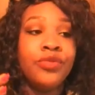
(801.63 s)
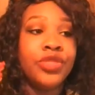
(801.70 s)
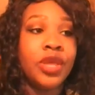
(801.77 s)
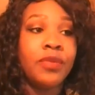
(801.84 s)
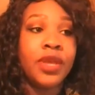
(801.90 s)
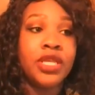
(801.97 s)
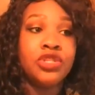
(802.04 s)

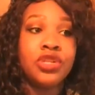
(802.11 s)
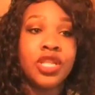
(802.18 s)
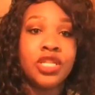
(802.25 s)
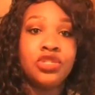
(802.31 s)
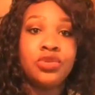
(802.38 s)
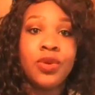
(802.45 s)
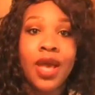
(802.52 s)
They make sure
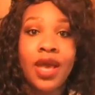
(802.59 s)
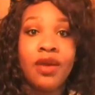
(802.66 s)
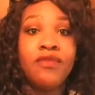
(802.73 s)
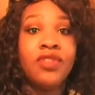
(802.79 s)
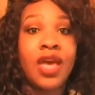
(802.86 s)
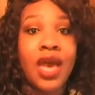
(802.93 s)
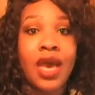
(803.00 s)
that you
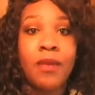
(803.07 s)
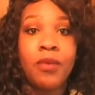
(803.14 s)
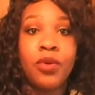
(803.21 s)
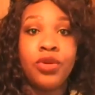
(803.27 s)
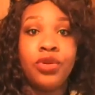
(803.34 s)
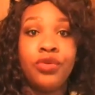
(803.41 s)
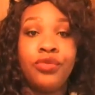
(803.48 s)
have the
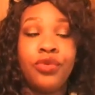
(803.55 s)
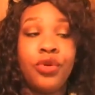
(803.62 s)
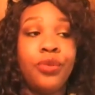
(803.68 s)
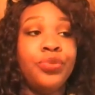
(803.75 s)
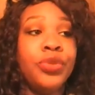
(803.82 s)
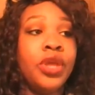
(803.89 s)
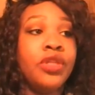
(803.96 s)
app on your
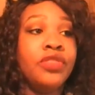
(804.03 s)
phone.